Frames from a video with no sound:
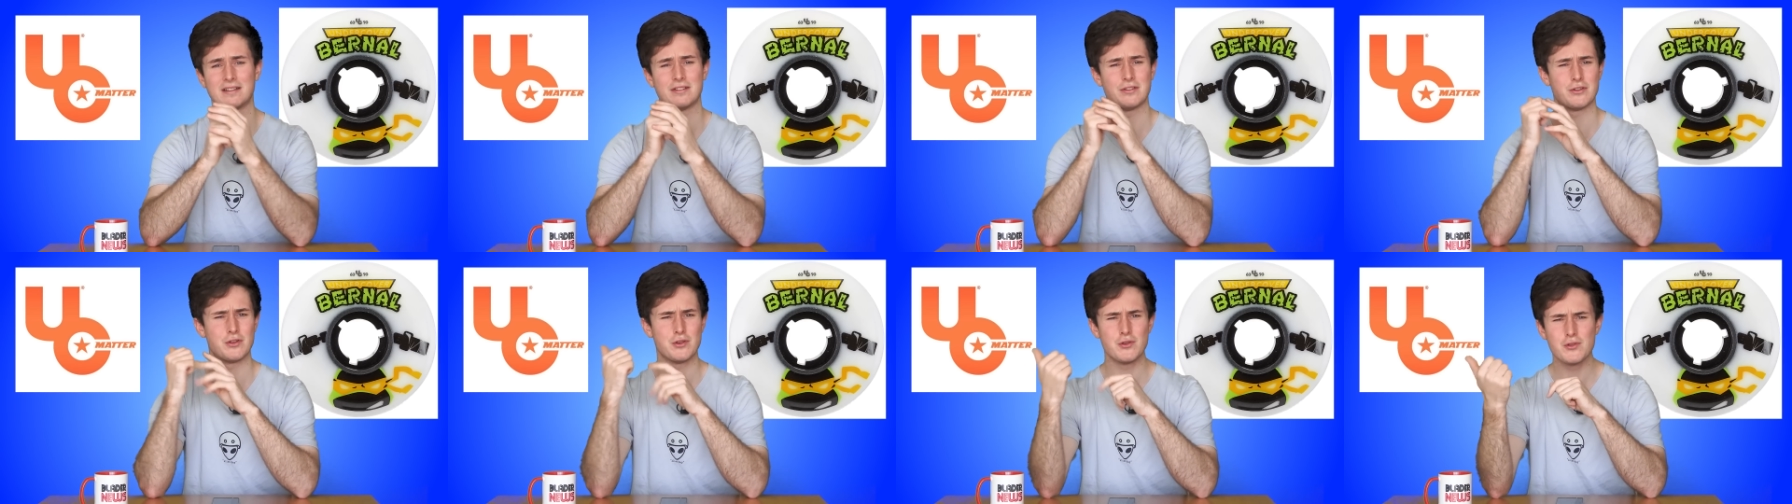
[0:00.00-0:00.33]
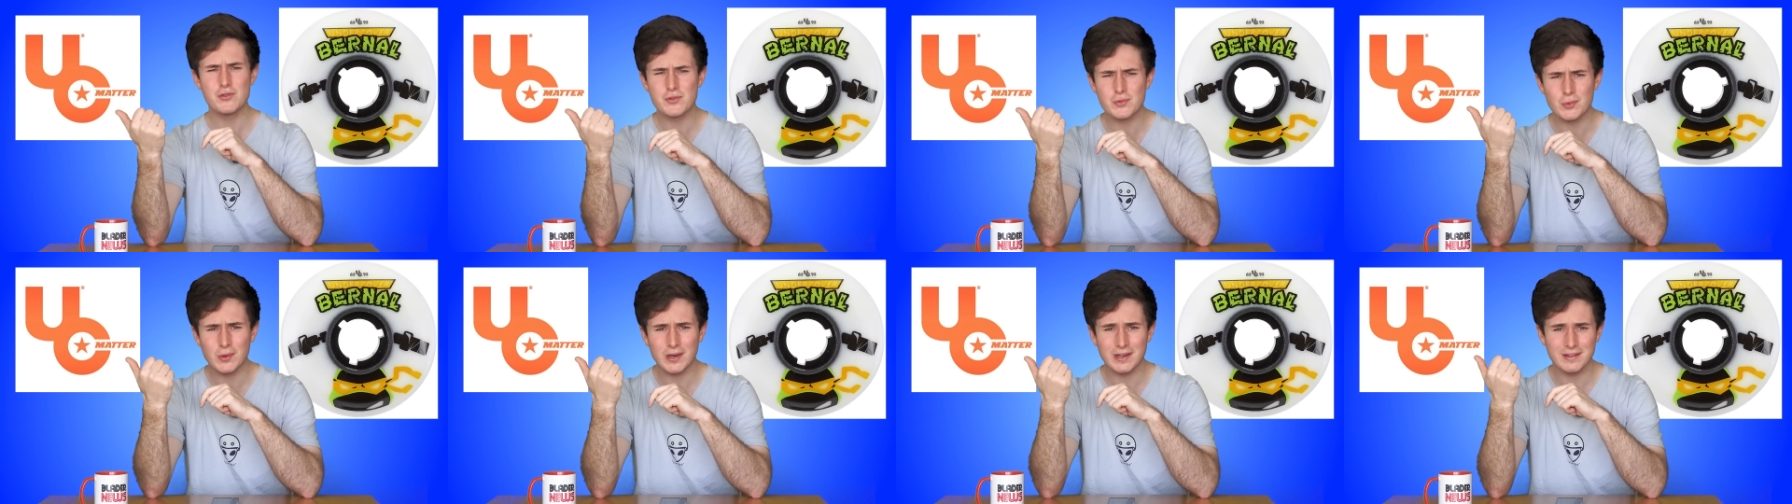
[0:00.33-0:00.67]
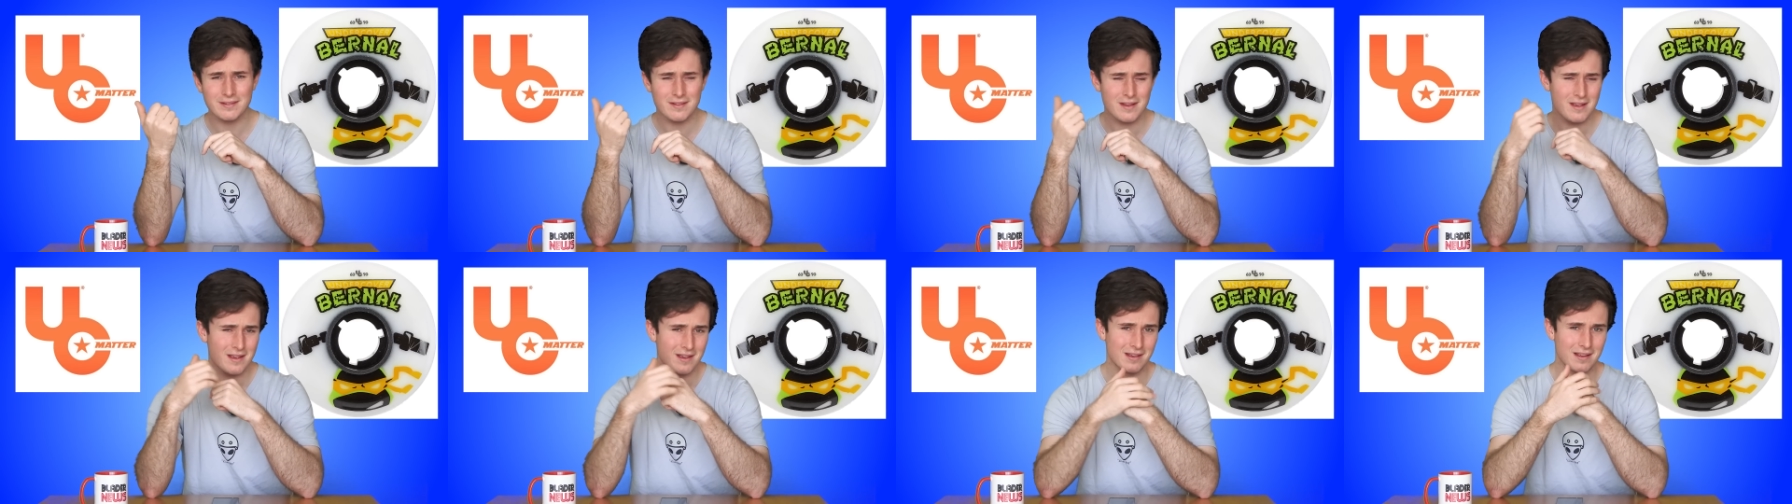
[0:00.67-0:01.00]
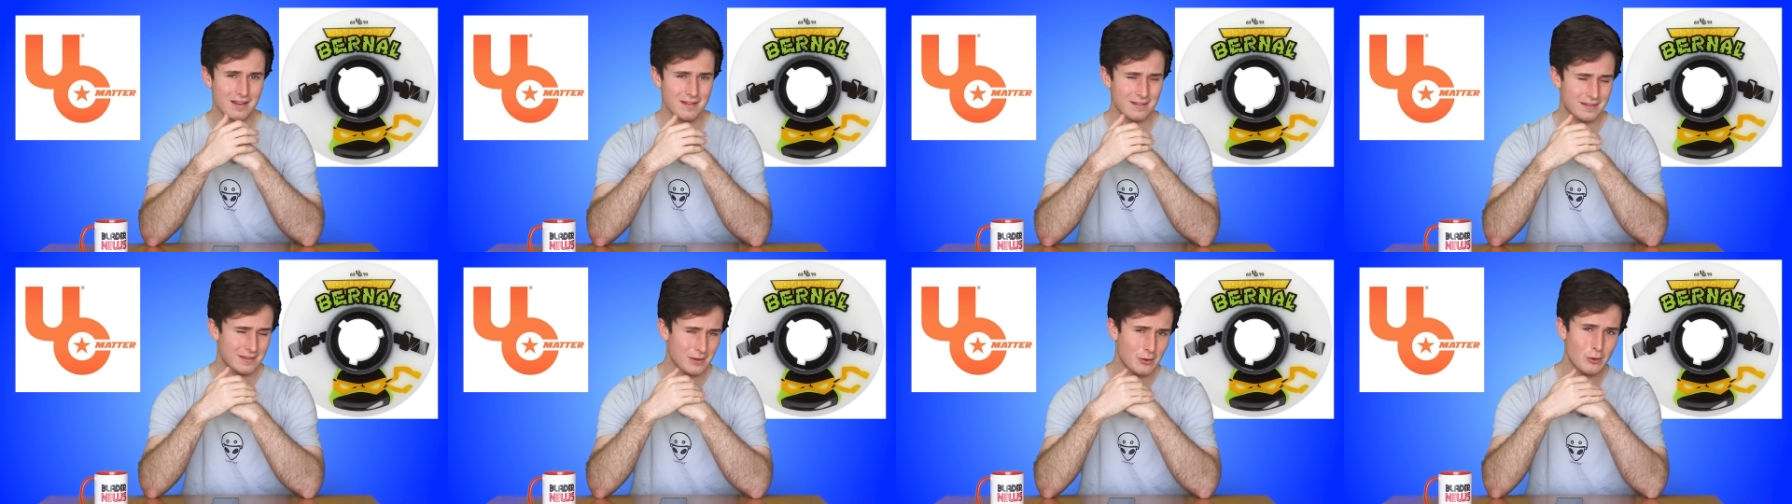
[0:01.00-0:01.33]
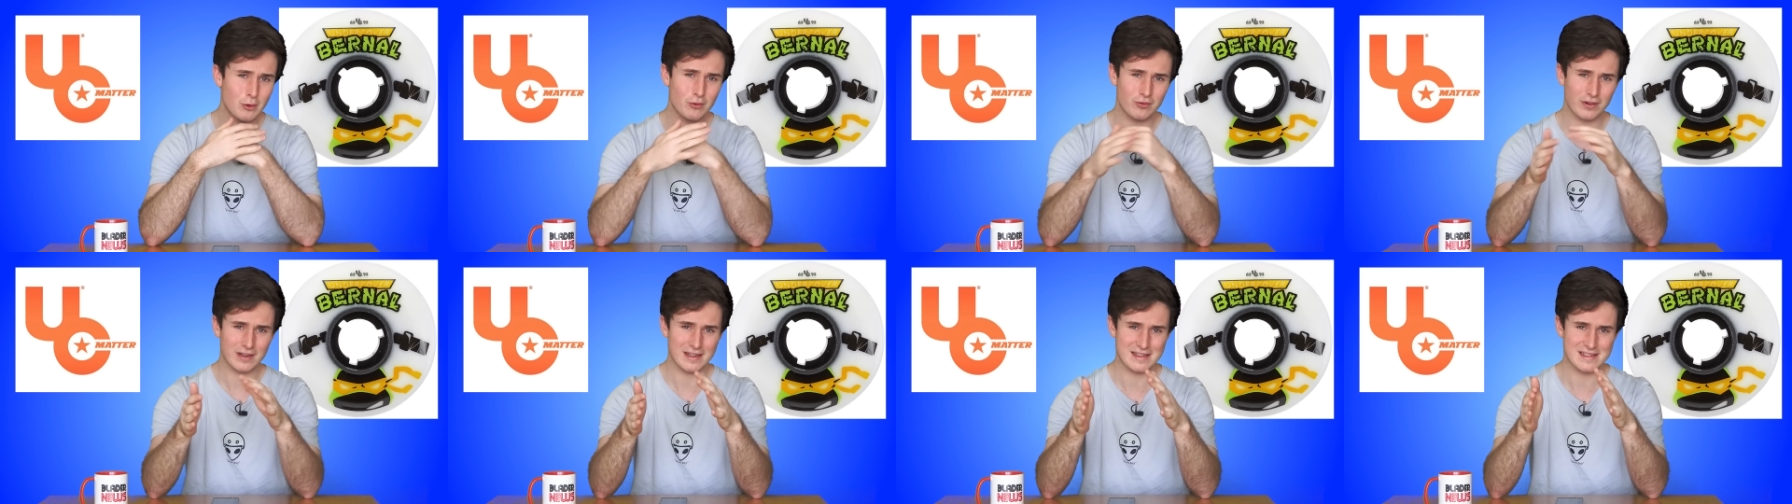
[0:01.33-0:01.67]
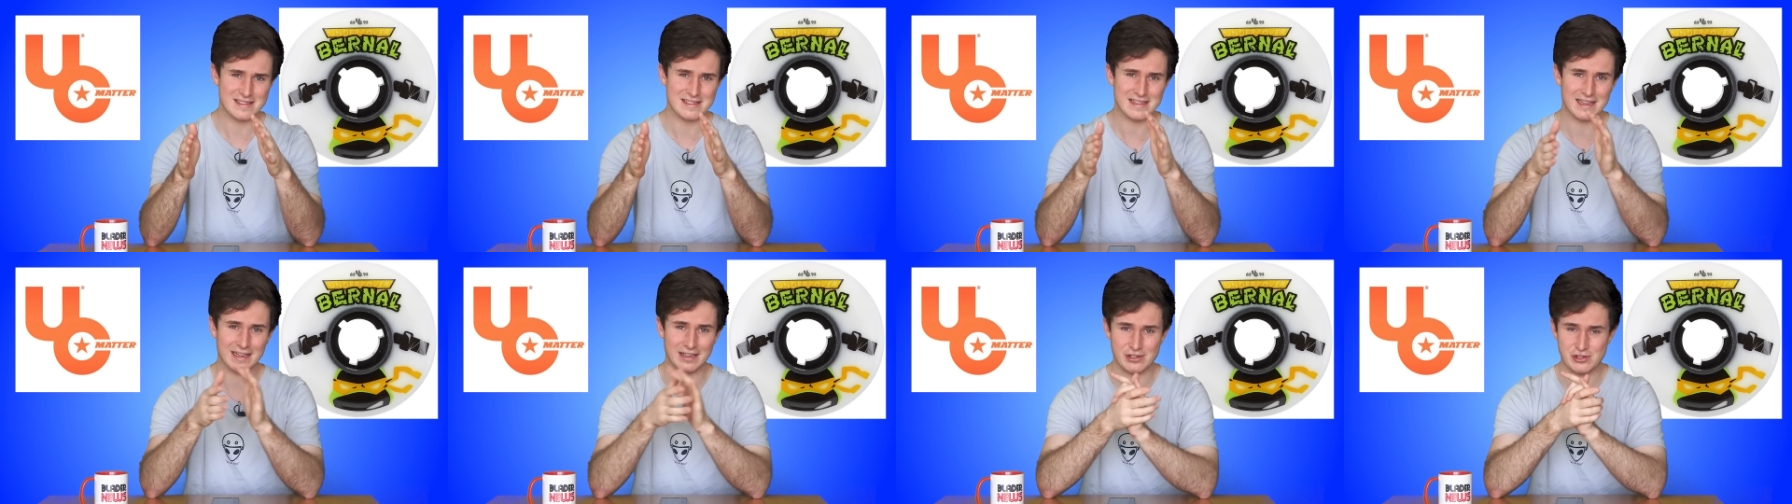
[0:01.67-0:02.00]
news one. They're all really
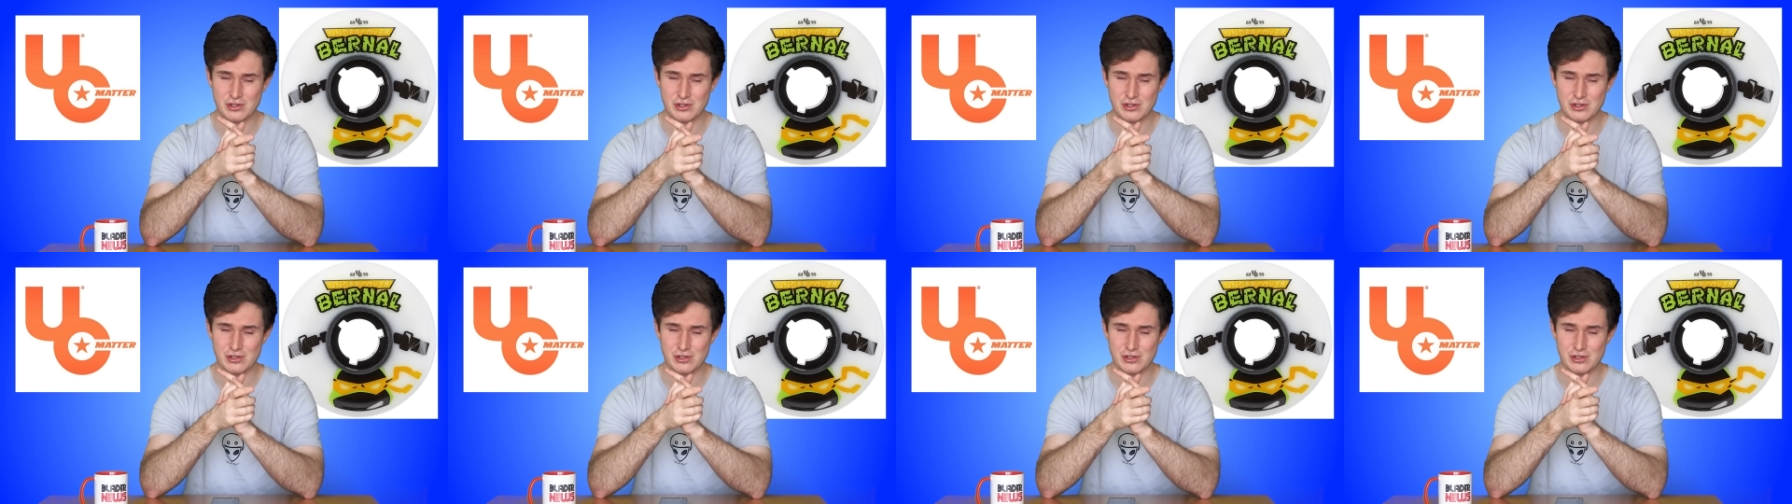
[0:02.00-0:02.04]
sick.